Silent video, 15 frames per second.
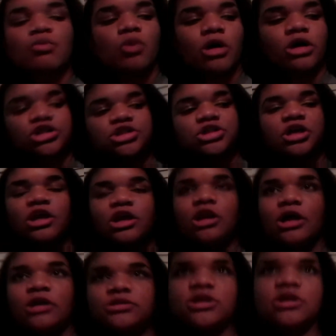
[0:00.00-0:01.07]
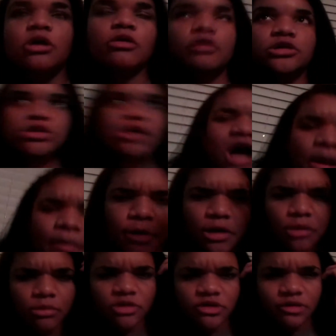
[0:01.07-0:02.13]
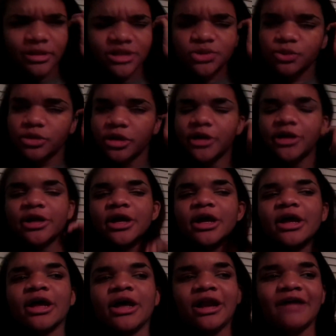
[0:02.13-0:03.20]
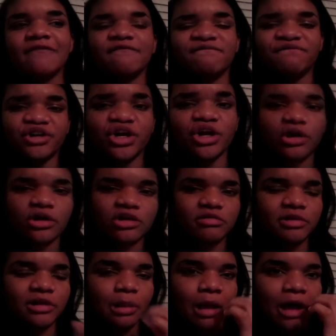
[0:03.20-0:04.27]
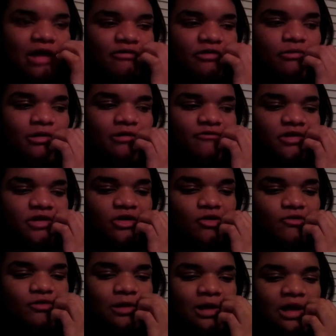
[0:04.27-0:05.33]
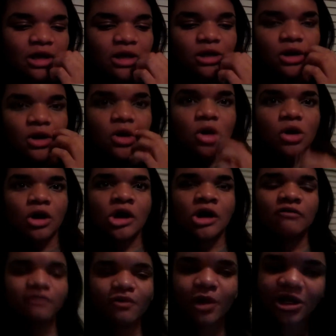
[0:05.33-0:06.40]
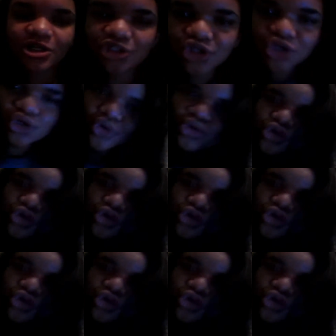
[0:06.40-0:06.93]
watching it and I was like, oh, there's copyrighted music, that's weird. And how freaking good to be alive in my video for like a full on two,